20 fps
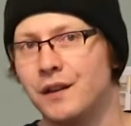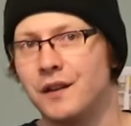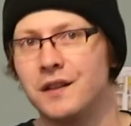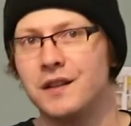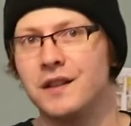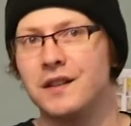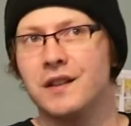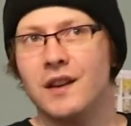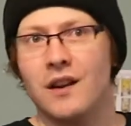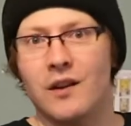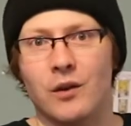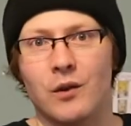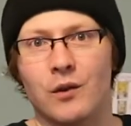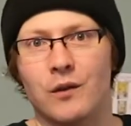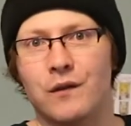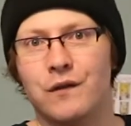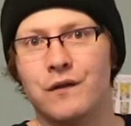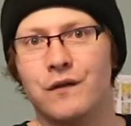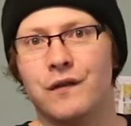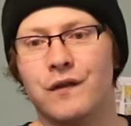the
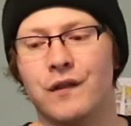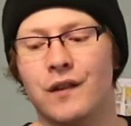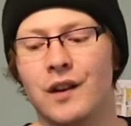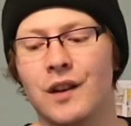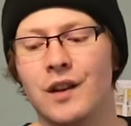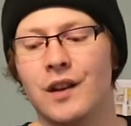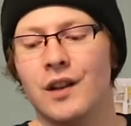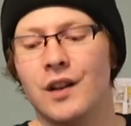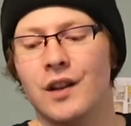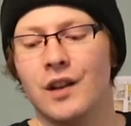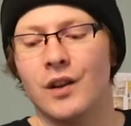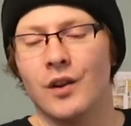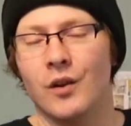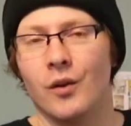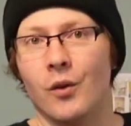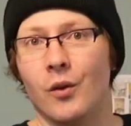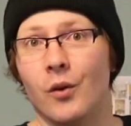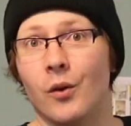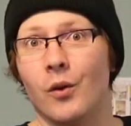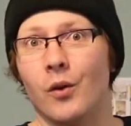self
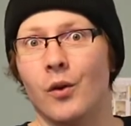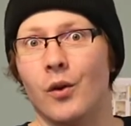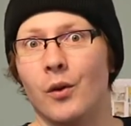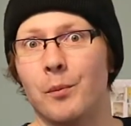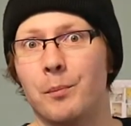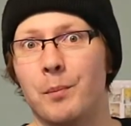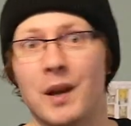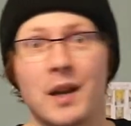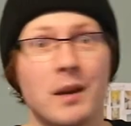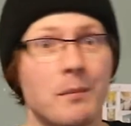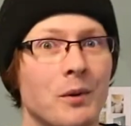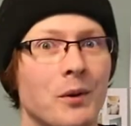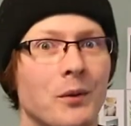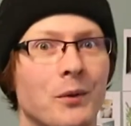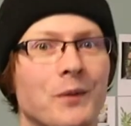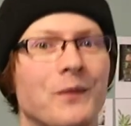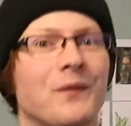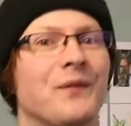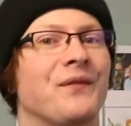or people?